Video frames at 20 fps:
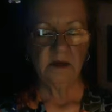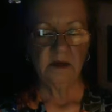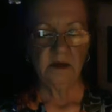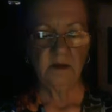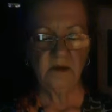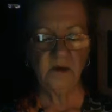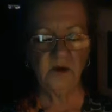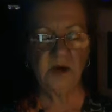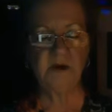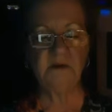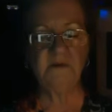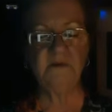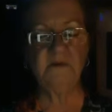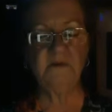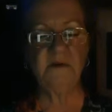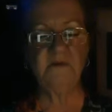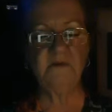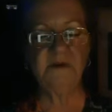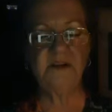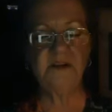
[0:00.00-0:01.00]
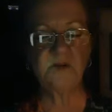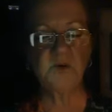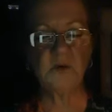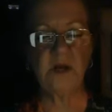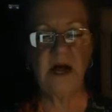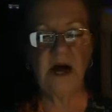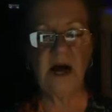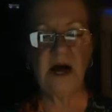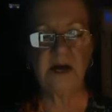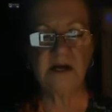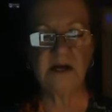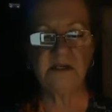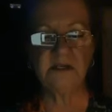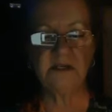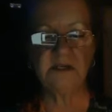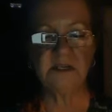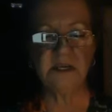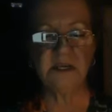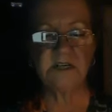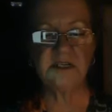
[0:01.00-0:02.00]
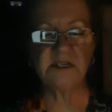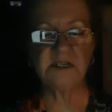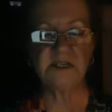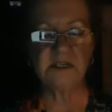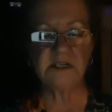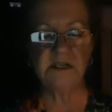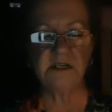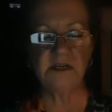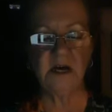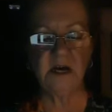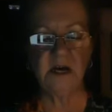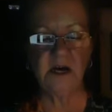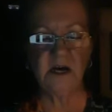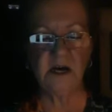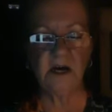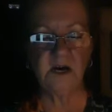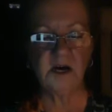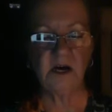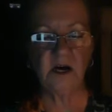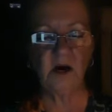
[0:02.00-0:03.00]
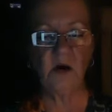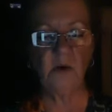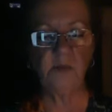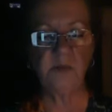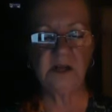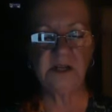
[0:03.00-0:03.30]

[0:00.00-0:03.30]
Can visualize this opaline